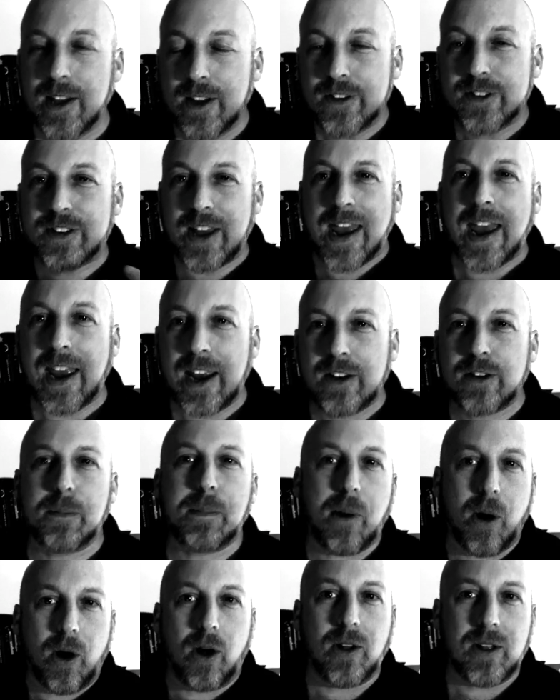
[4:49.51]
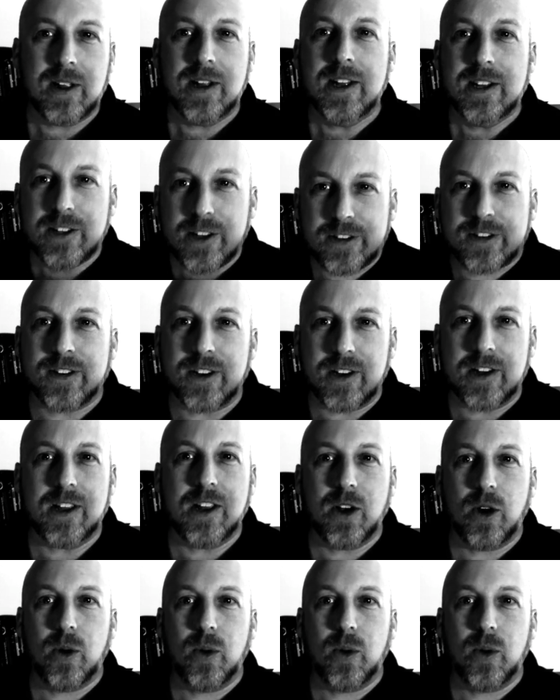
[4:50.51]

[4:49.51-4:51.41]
saying to Paul, listen,